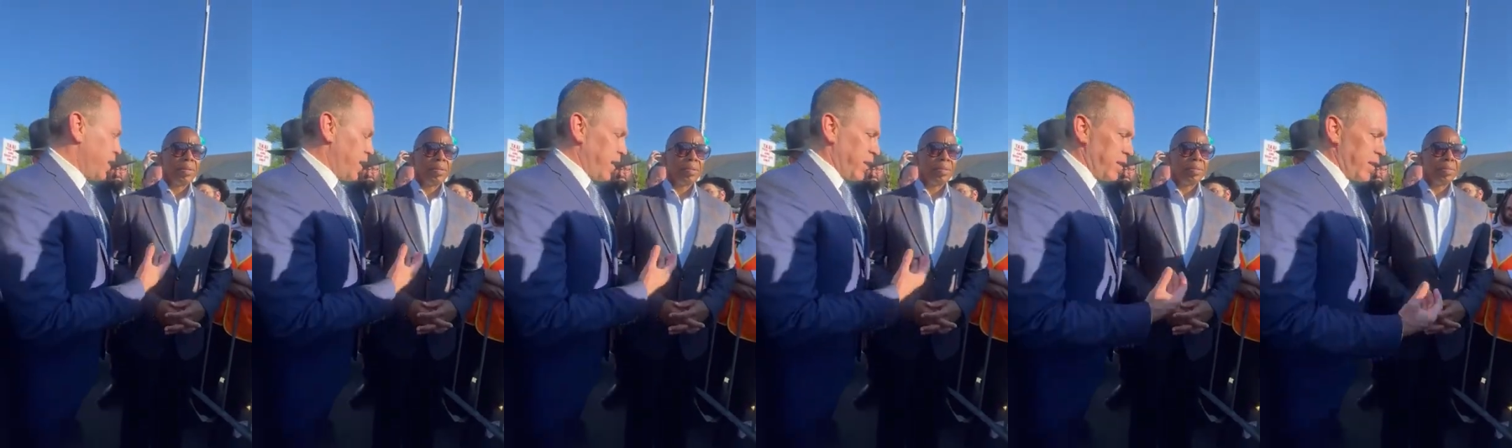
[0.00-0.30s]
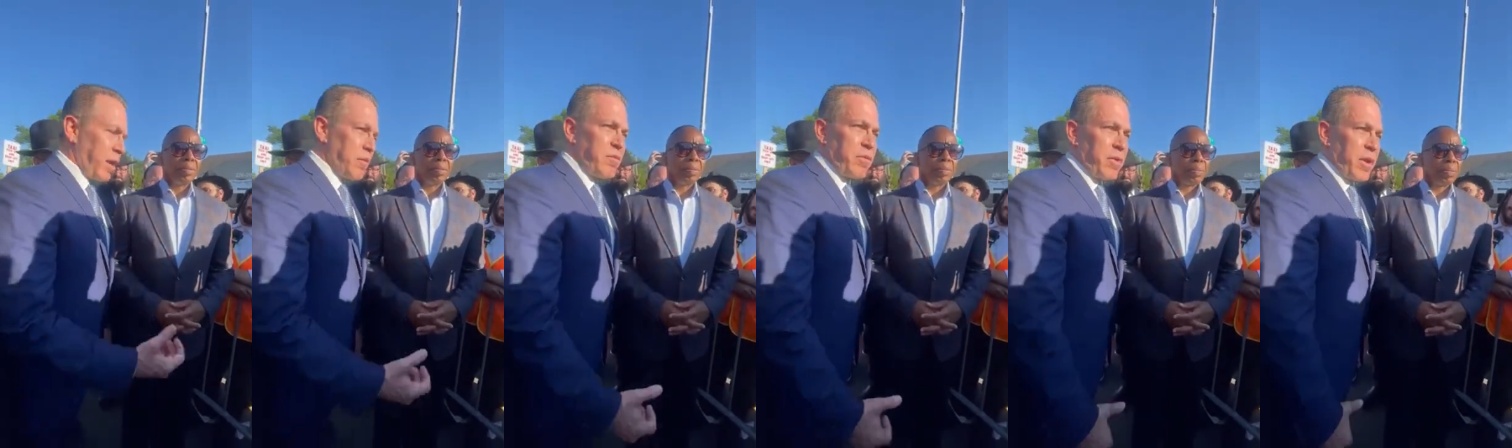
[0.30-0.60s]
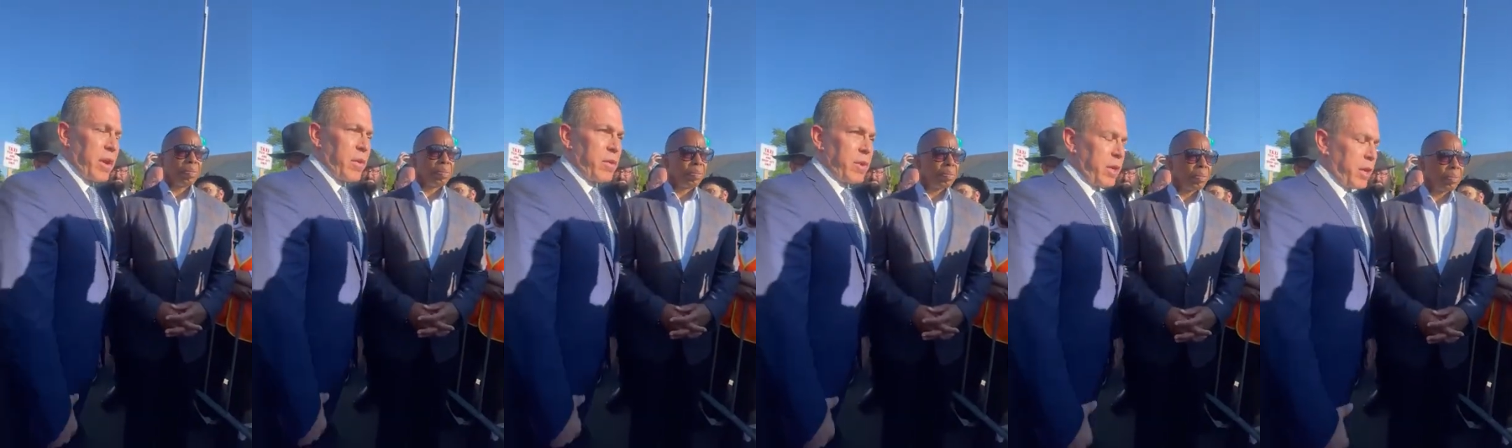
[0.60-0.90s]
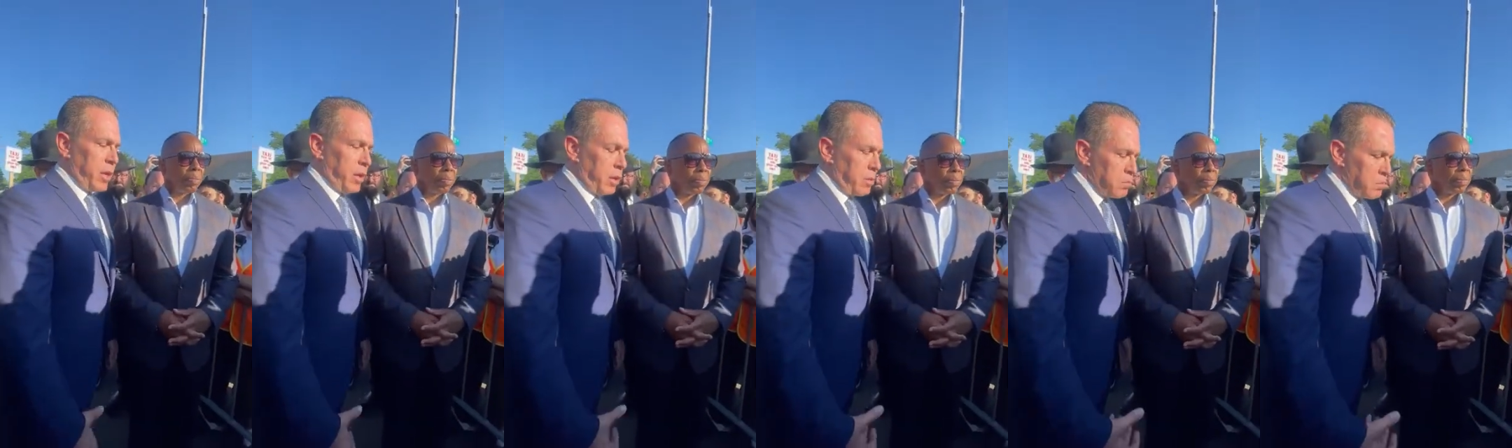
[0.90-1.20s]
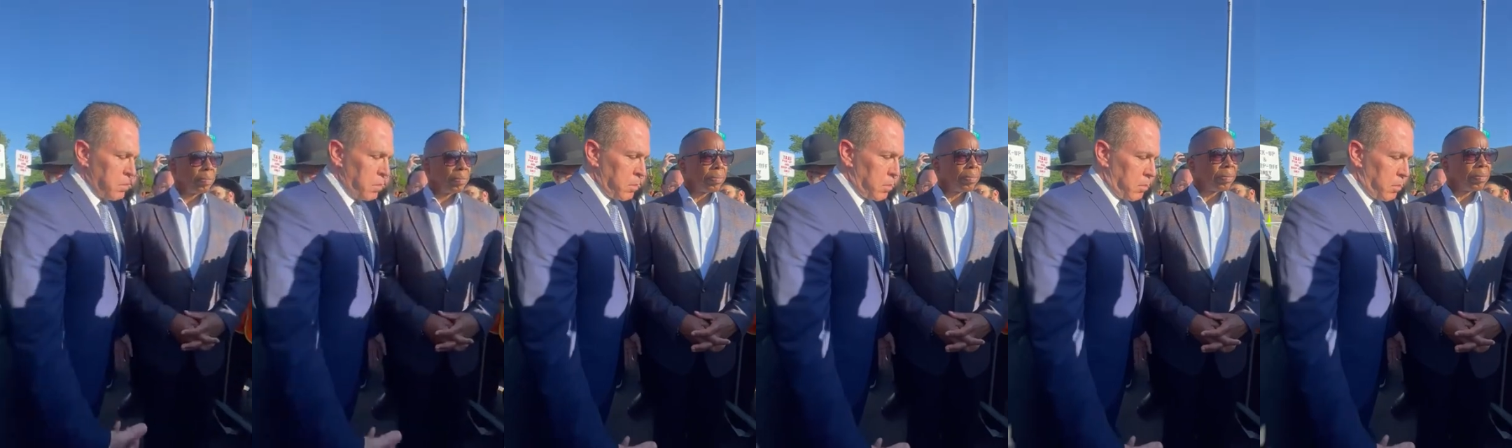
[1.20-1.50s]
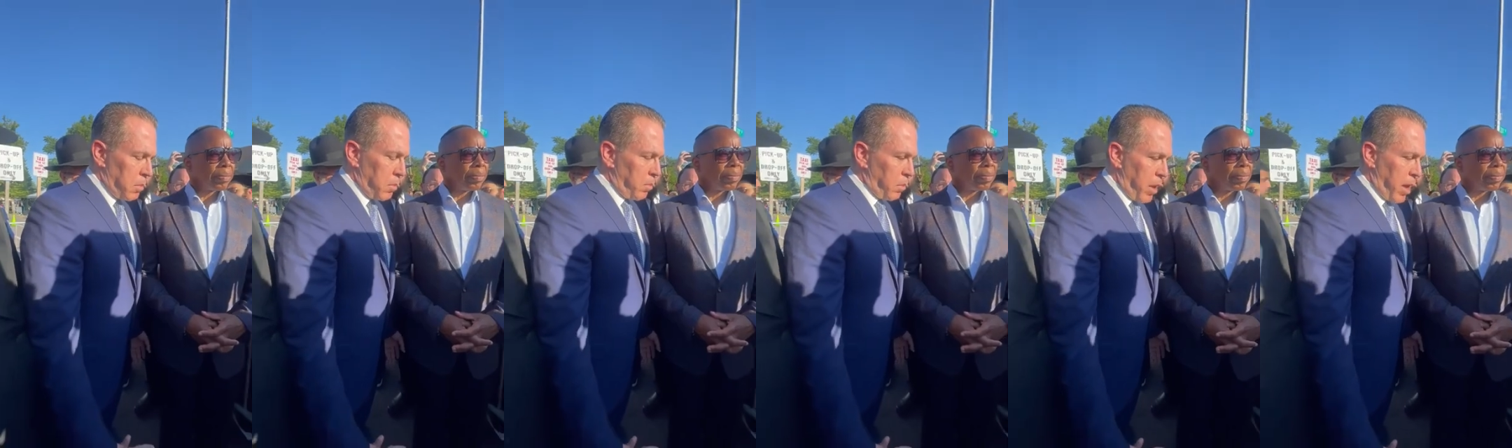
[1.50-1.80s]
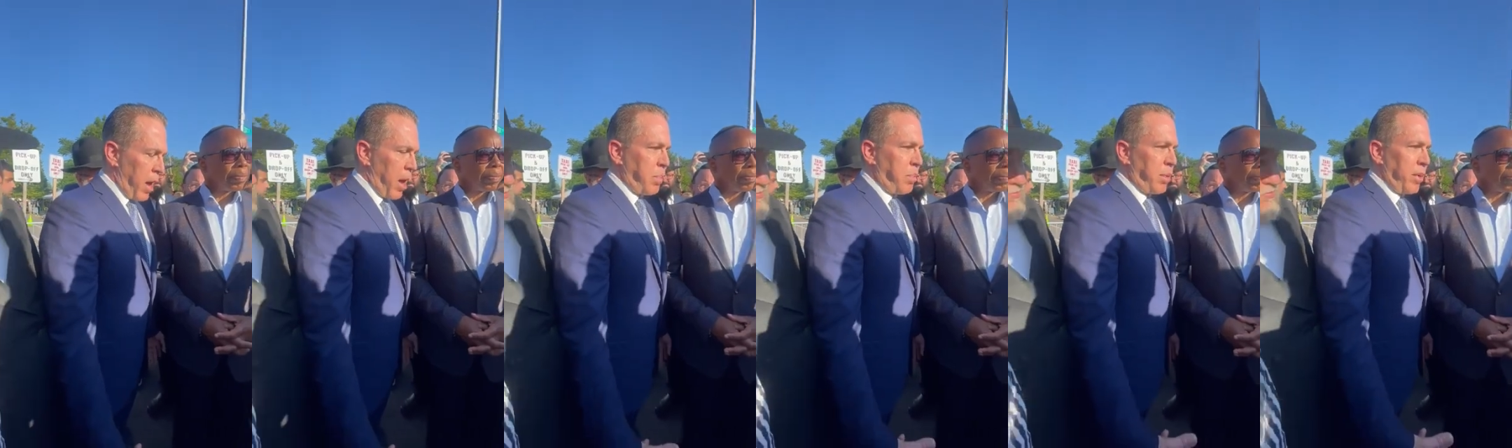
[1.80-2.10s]
And I'm very
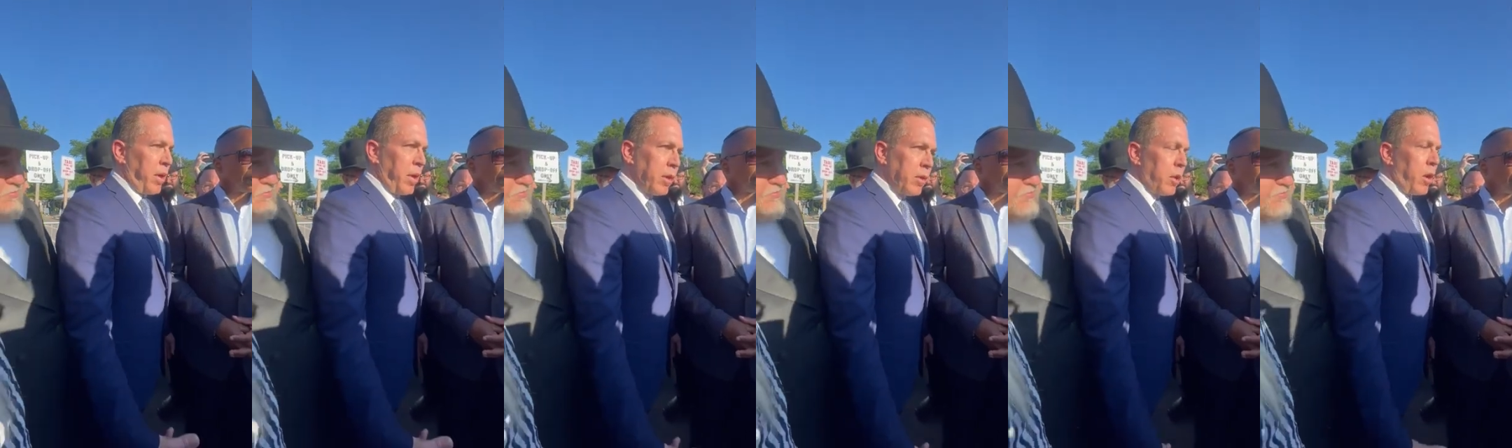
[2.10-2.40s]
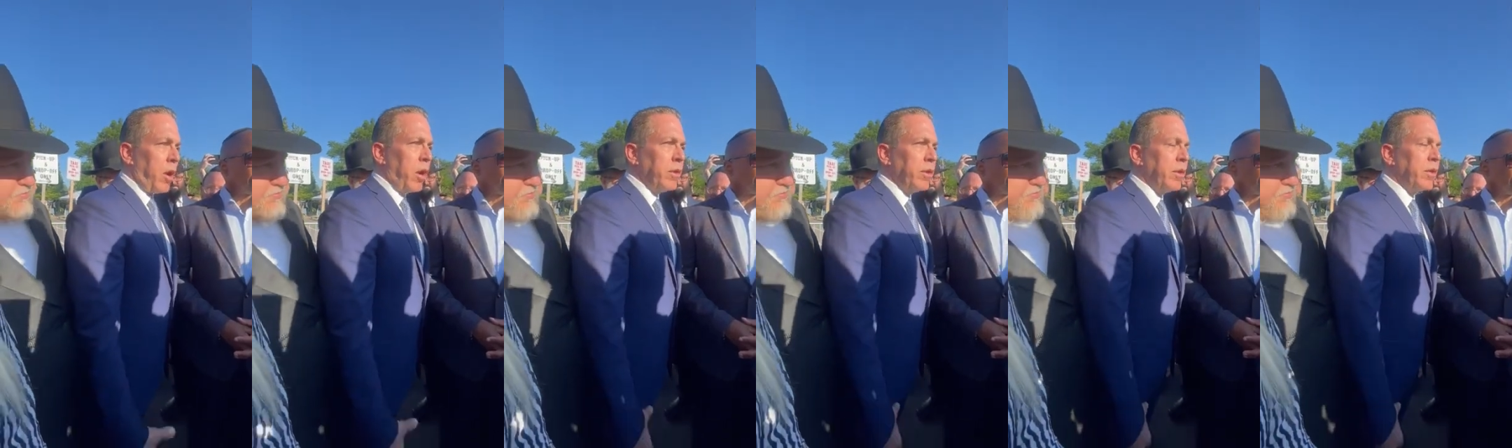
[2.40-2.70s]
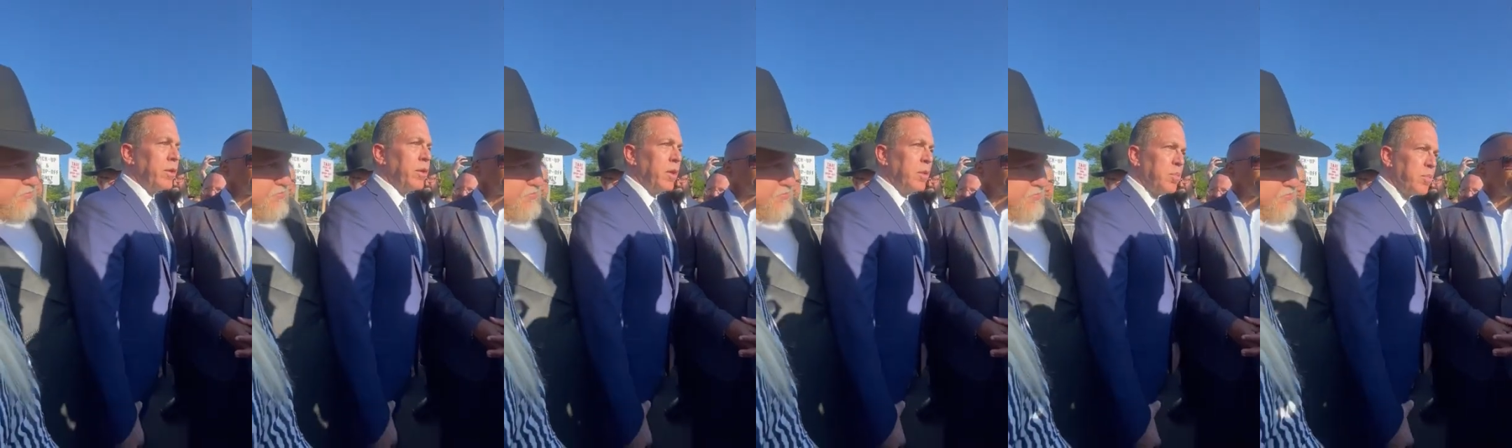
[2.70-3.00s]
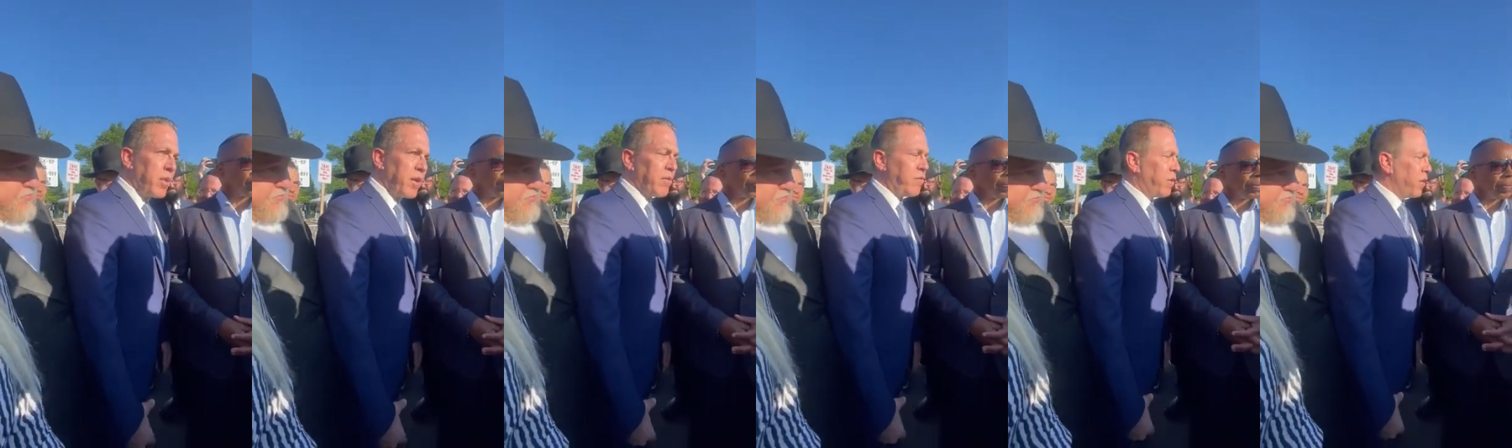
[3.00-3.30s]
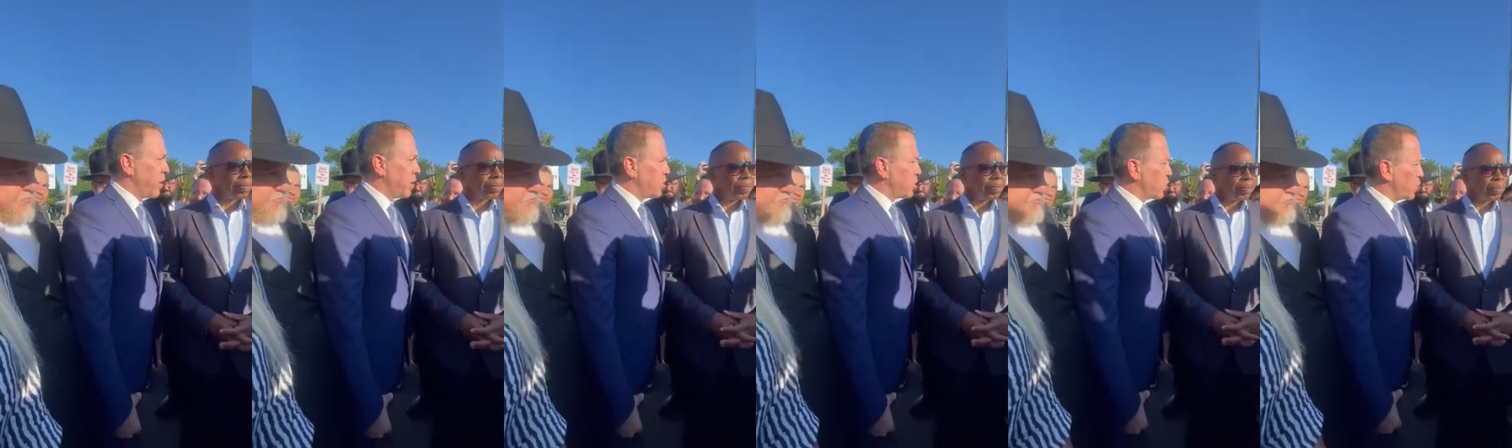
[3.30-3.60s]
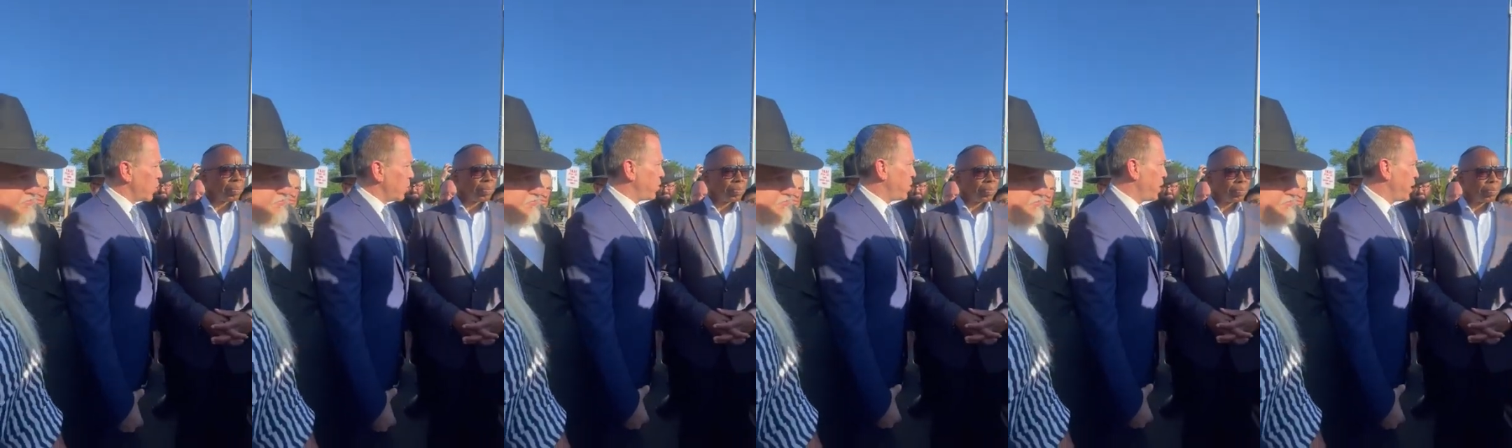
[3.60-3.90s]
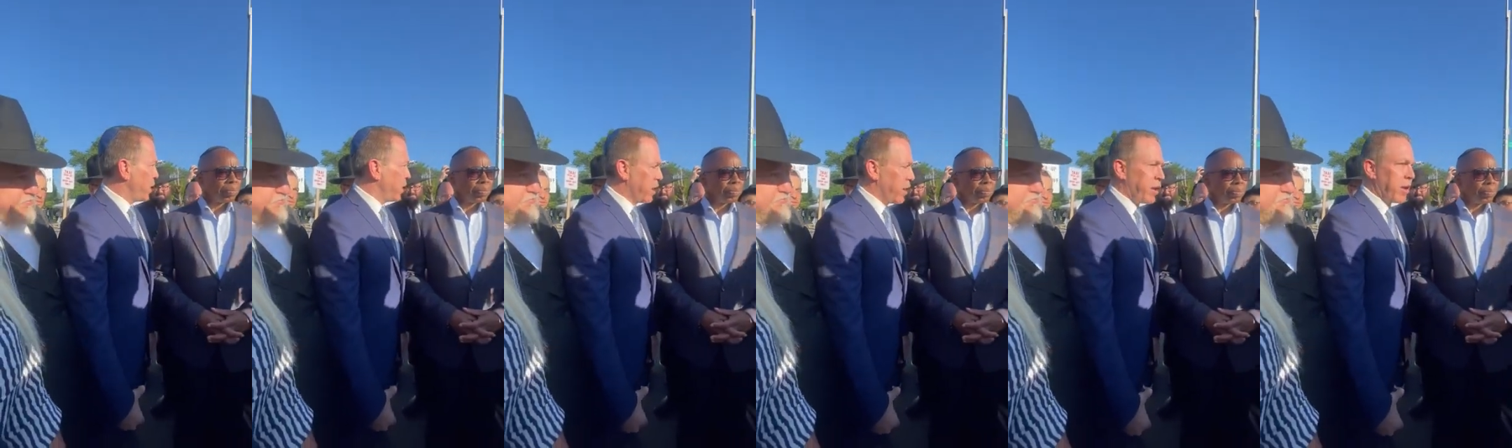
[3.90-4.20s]
happy and honored and privileged to
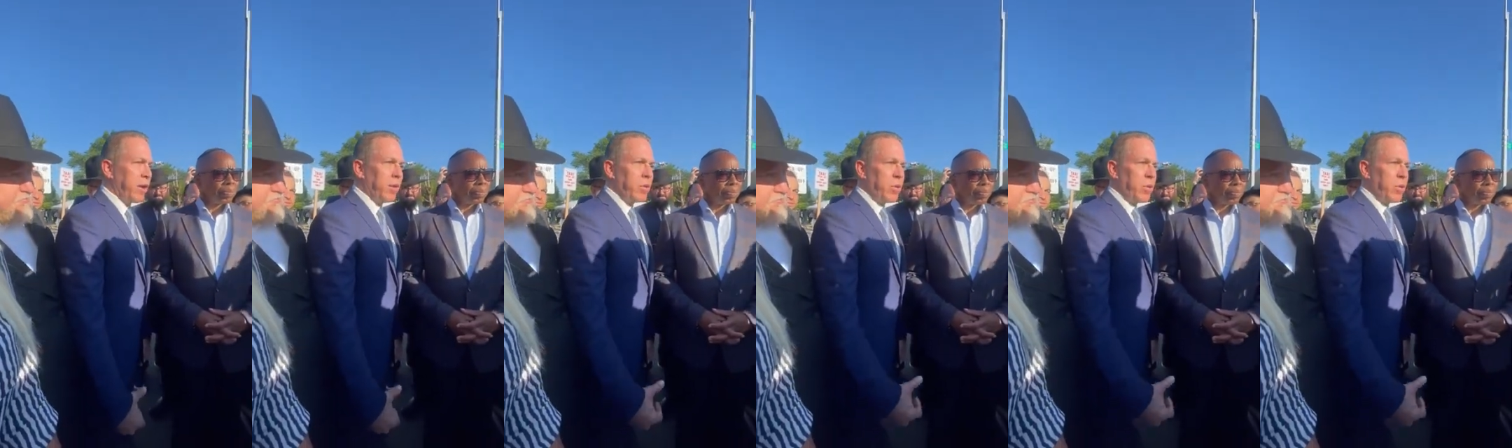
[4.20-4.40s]
be here